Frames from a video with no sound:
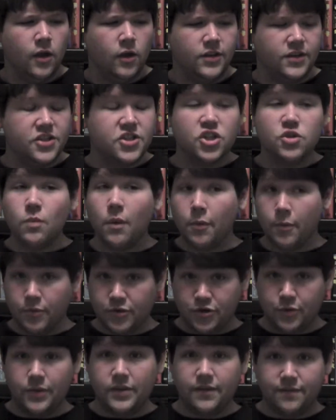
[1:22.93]
This is when we
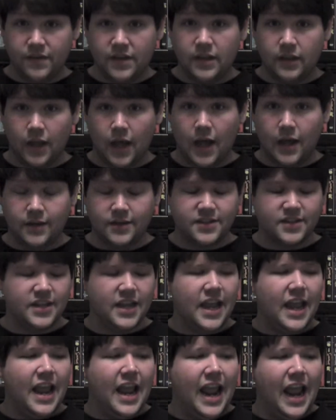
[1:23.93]
were doing the V-Logs.
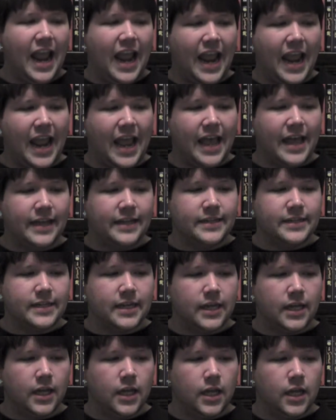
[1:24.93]

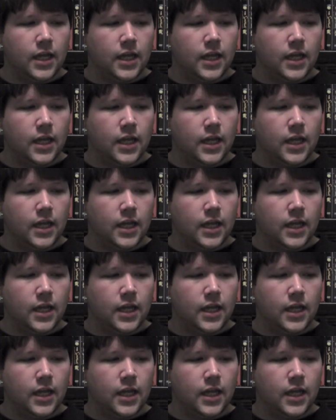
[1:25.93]
And